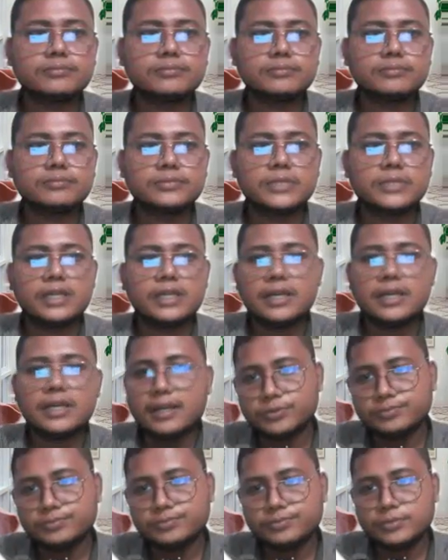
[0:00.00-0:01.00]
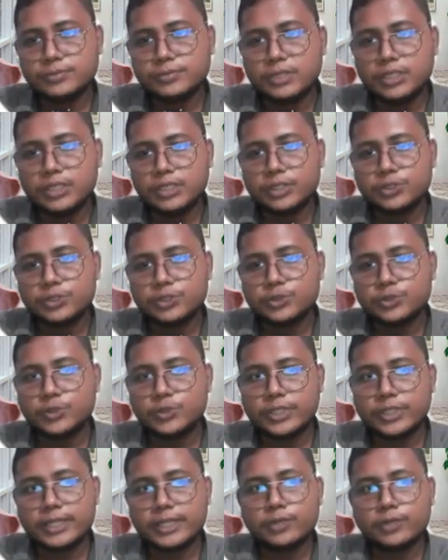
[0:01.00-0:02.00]
Assalamu alaikum.
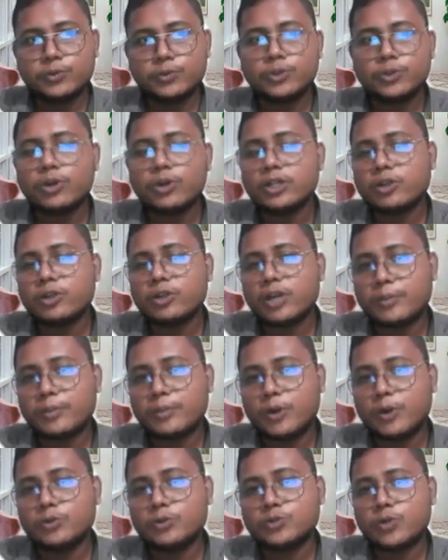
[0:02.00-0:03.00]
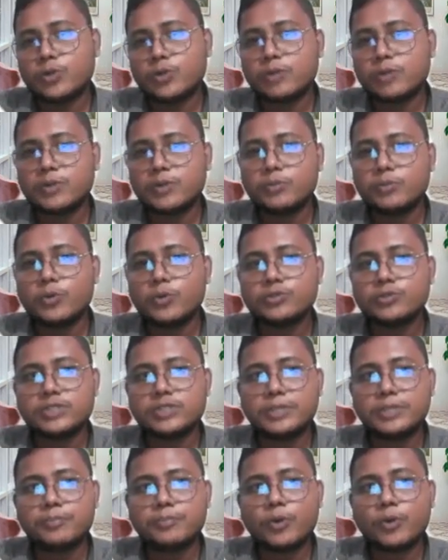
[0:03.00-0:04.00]
Today we're going to talk about one of the most
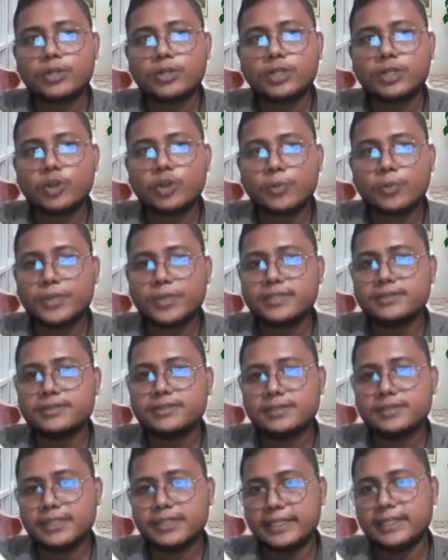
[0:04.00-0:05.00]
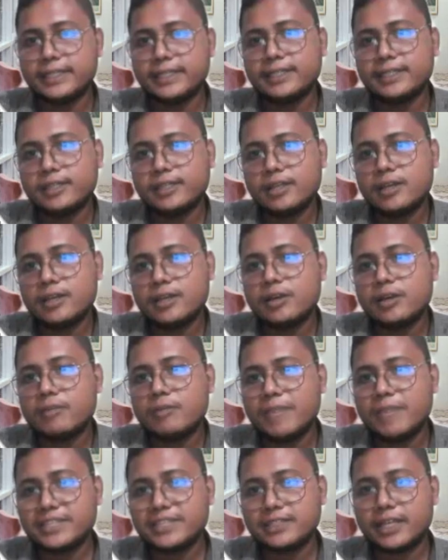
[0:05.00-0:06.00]
important topics in
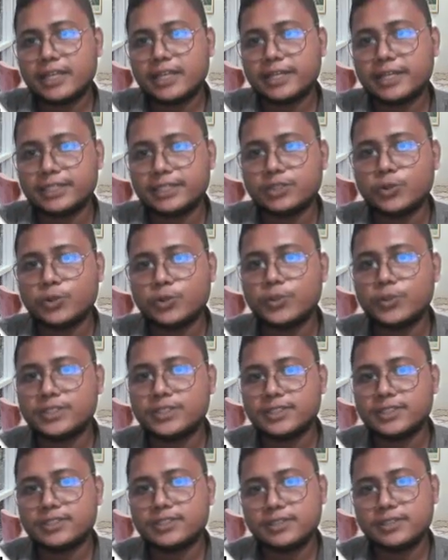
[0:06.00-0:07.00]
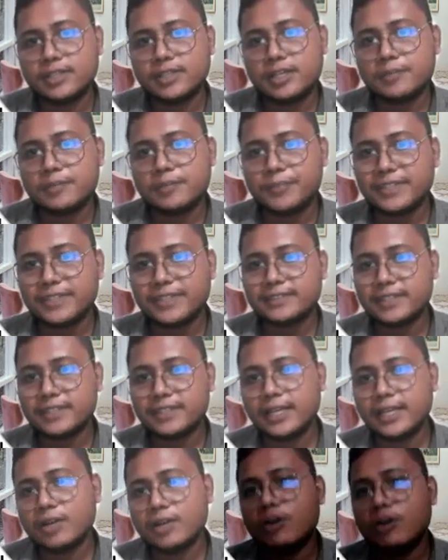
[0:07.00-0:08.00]
machine learning, which is
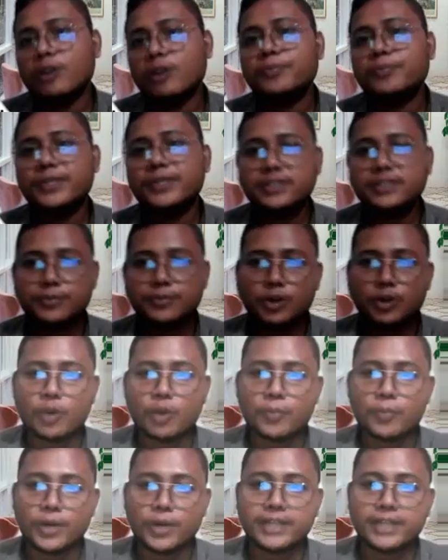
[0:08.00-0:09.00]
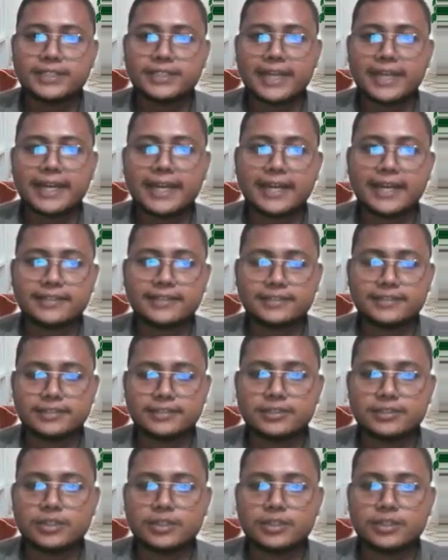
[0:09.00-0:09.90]
PCA or principal component analysis.